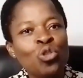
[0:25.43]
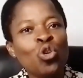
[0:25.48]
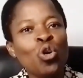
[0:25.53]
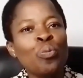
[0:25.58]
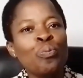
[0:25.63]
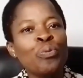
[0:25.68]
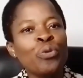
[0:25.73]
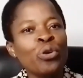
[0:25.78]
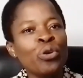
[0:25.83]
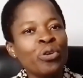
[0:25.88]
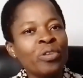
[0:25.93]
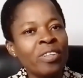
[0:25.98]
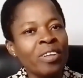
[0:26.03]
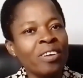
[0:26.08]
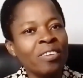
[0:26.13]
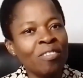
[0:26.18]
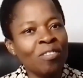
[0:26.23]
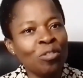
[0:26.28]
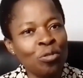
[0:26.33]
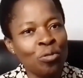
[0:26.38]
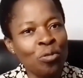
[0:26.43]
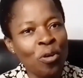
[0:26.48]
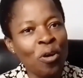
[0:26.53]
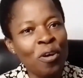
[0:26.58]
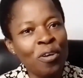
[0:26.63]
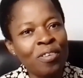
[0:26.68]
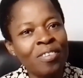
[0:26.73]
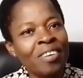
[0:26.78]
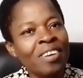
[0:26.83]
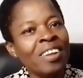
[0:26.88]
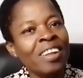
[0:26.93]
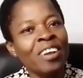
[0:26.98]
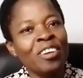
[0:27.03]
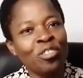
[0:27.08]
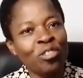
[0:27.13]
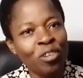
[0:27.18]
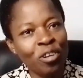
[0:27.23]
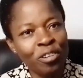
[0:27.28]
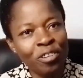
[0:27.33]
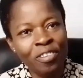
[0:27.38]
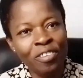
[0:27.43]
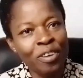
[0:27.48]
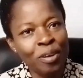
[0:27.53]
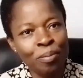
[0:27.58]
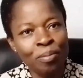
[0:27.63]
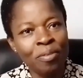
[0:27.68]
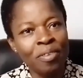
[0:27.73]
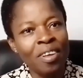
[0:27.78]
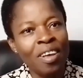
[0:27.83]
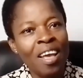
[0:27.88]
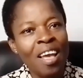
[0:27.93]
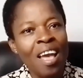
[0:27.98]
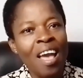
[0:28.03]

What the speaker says: to building strong relationships